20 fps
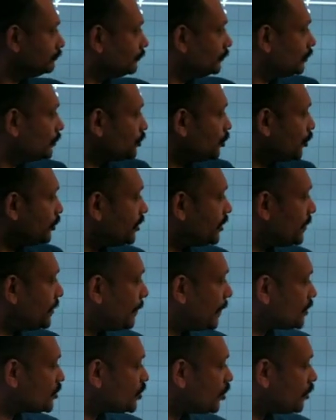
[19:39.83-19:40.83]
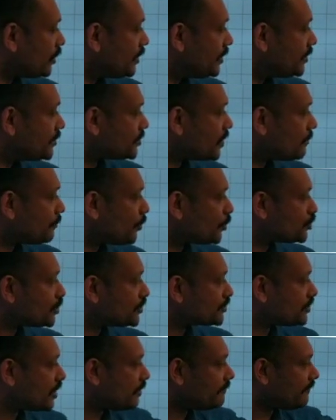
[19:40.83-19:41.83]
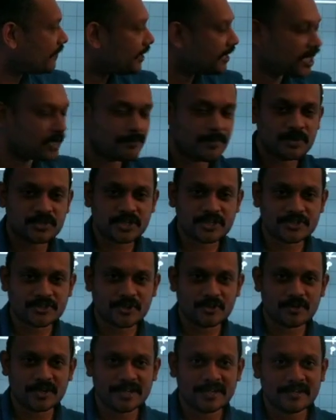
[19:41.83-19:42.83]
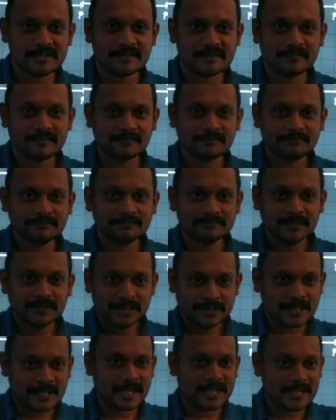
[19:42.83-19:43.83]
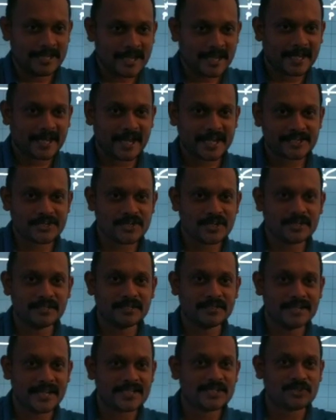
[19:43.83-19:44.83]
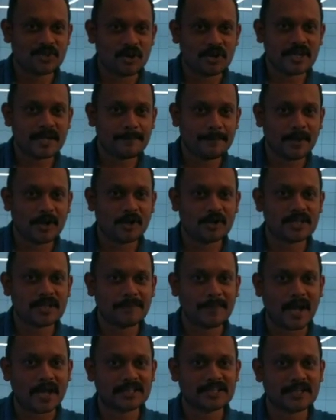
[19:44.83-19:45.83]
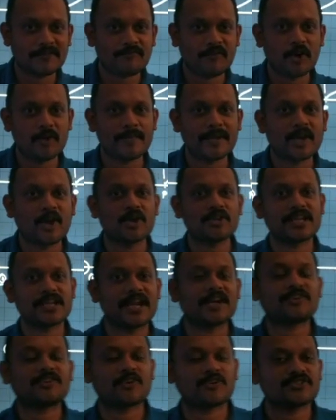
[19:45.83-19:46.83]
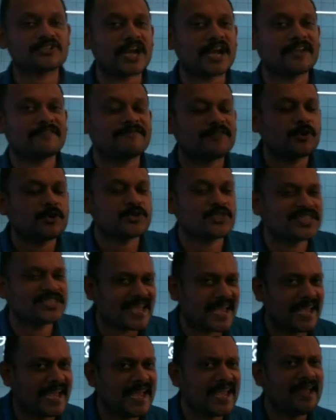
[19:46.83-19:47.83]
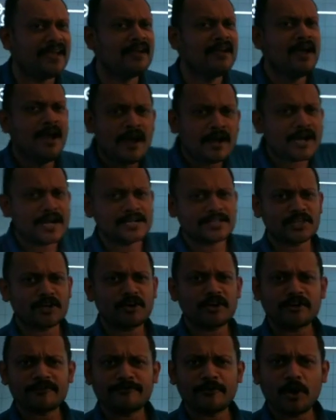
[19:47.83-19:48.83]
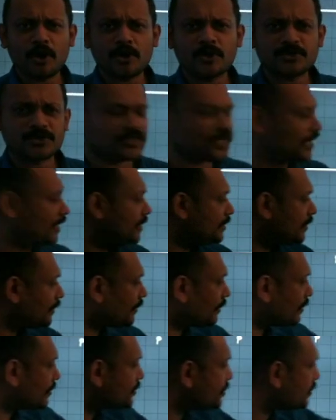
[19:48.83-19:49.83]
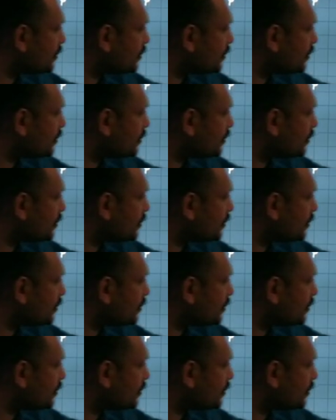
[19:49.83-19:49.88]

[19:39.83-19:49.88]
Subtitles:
so it depends on initial position and final position only. The integration does not depend on the path involved because electrostatic force is a conservative force. The integration